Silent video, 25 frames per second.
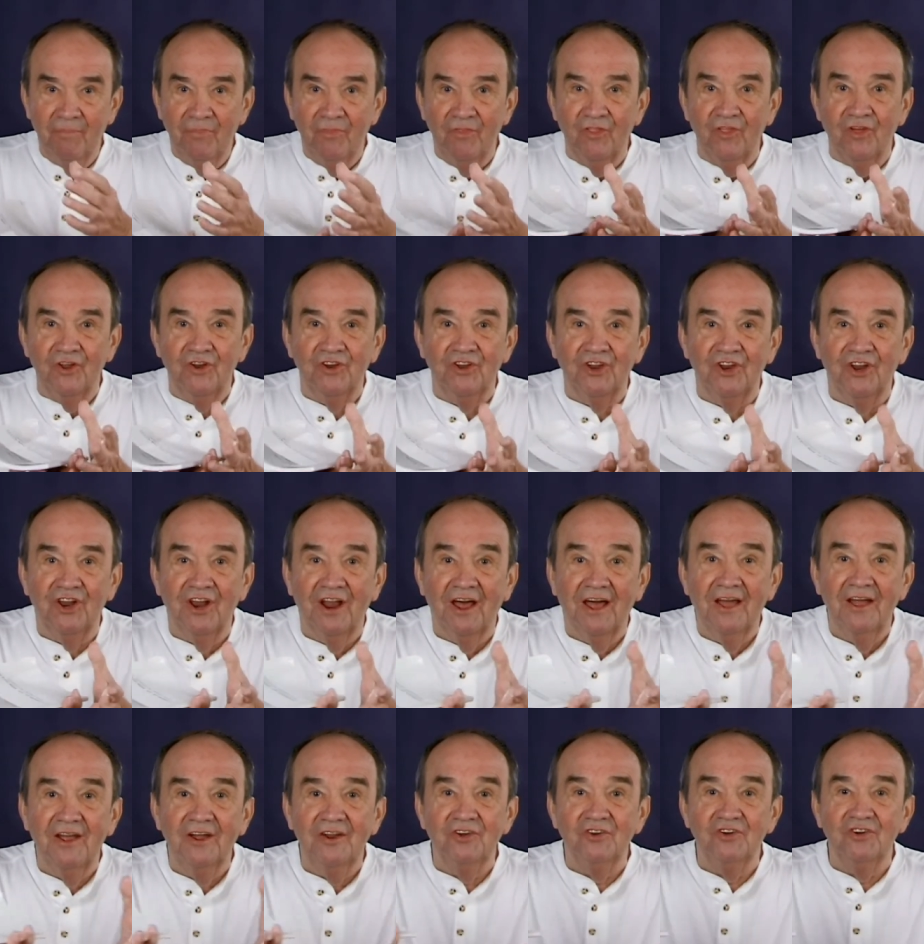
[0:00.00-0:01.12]
that
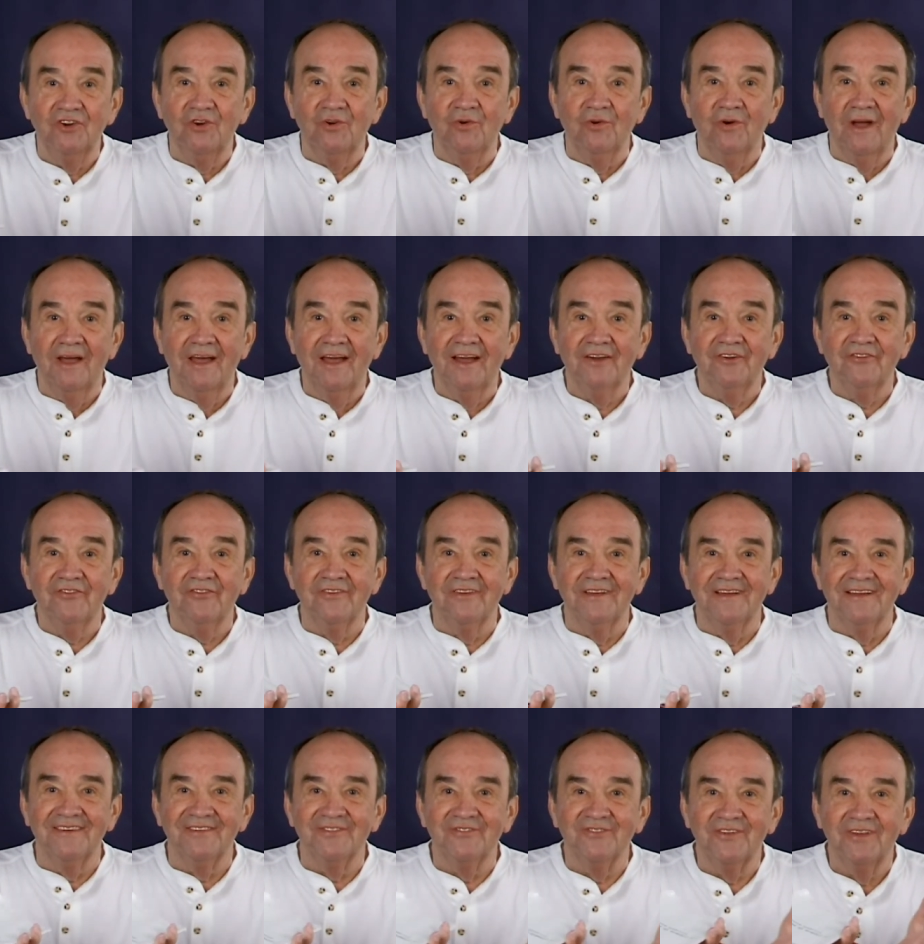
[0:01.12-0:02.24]
denied you
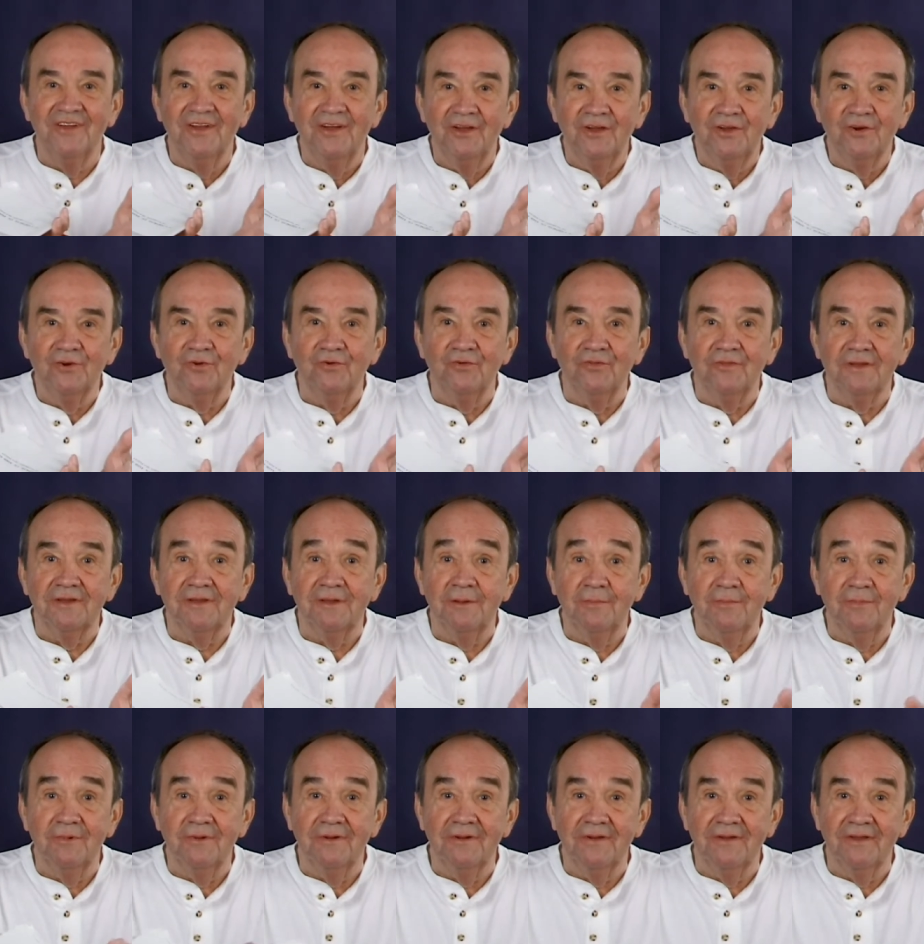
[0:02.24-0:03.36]
access to the
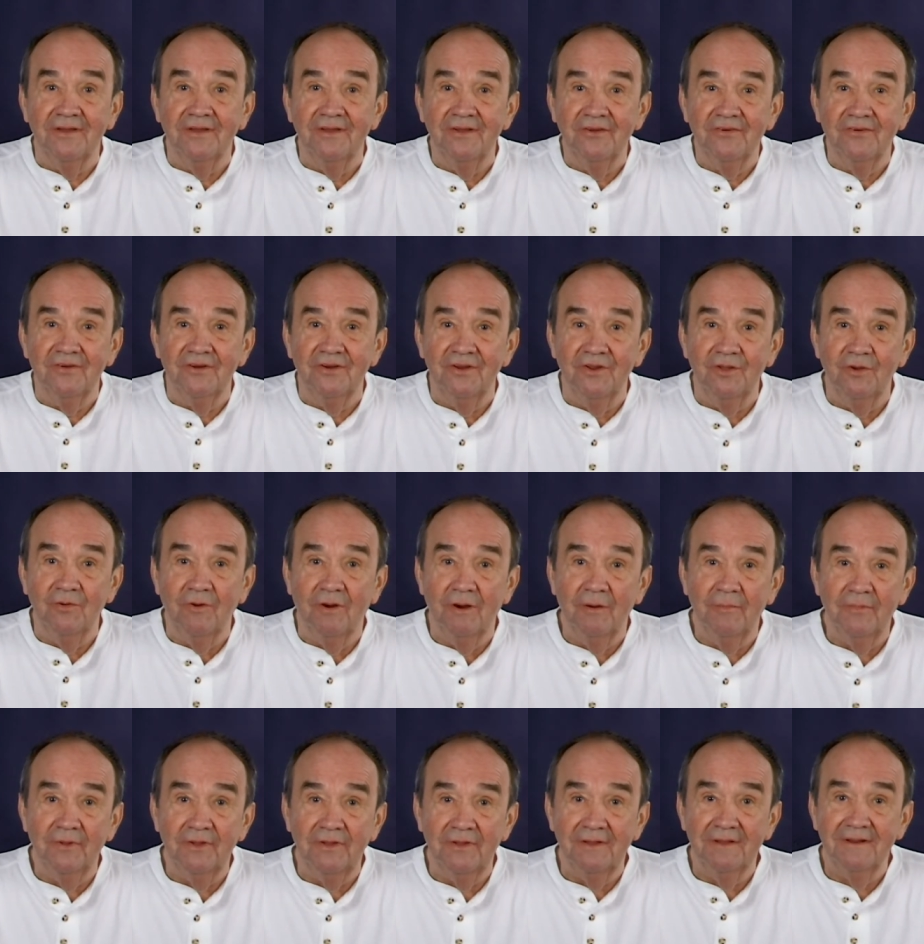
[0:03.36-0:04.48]
communication you are
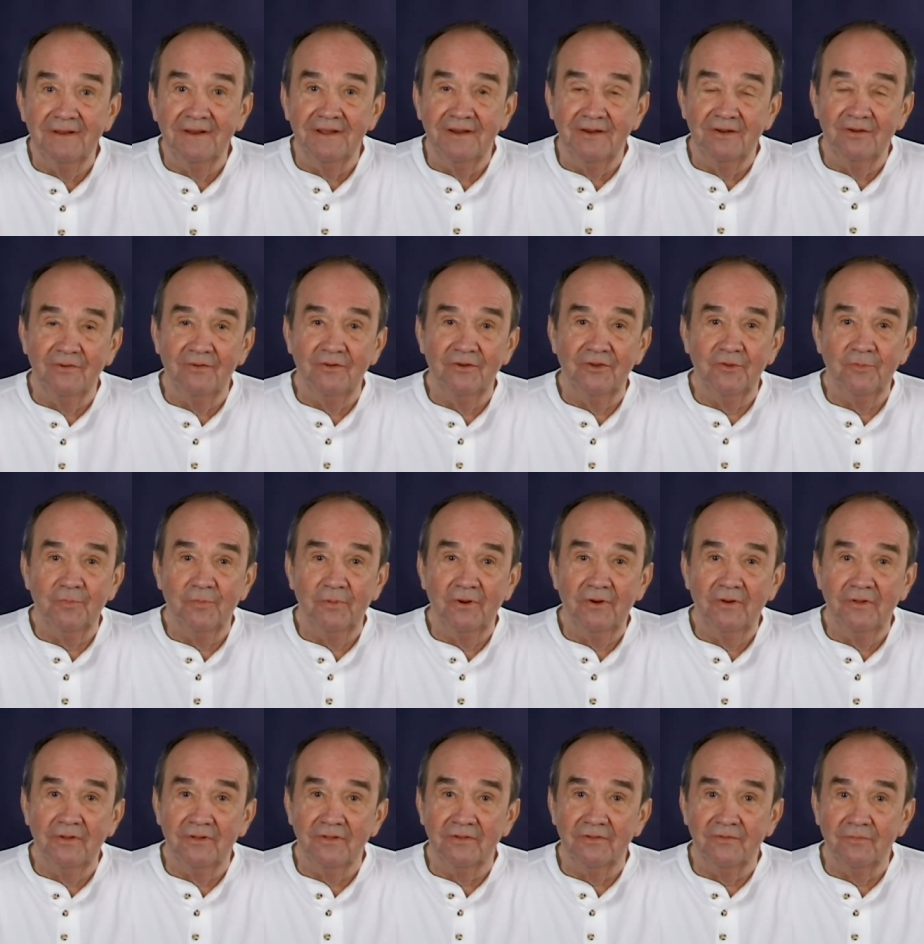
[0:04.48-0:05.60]
beginning to
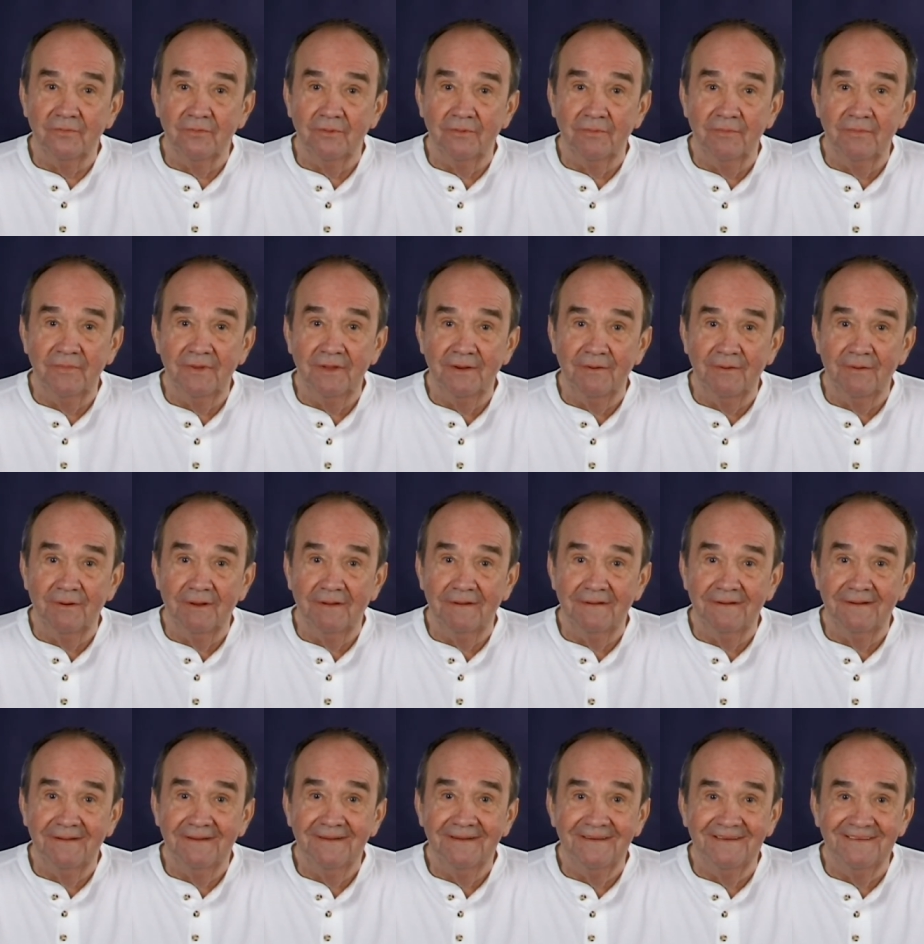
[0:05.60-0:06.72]
experience with me right
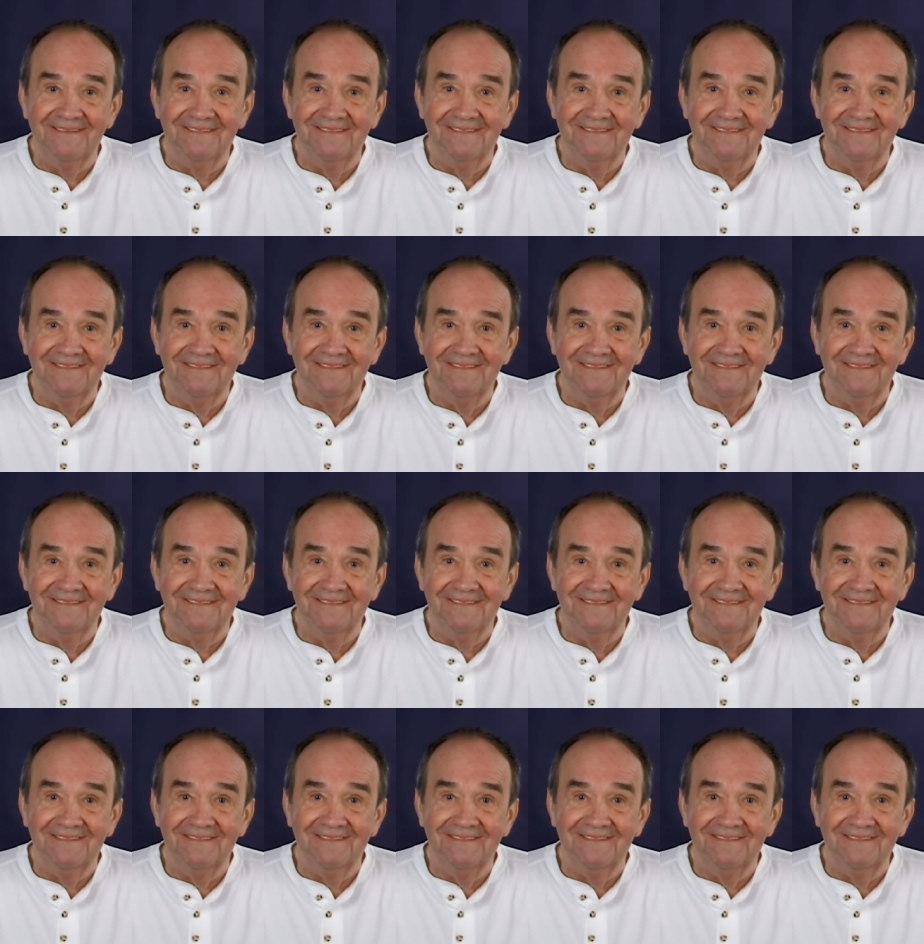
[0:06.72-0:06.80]
now.